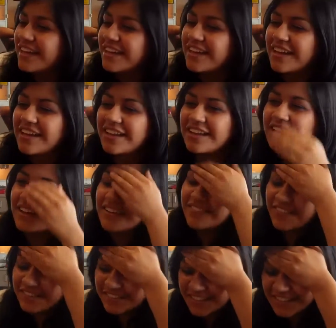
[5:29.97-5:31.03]
And
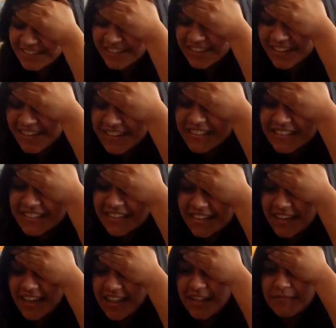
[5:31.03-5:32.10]
I was just doing this,
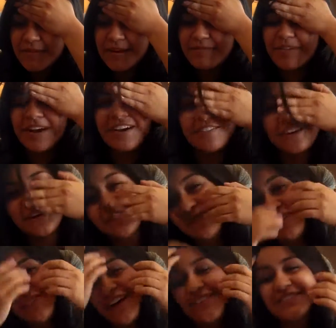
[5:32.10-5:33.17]
and then I heard my
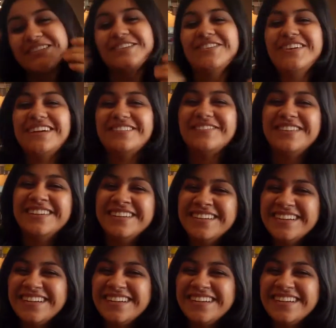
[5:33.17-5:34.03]
mom scream.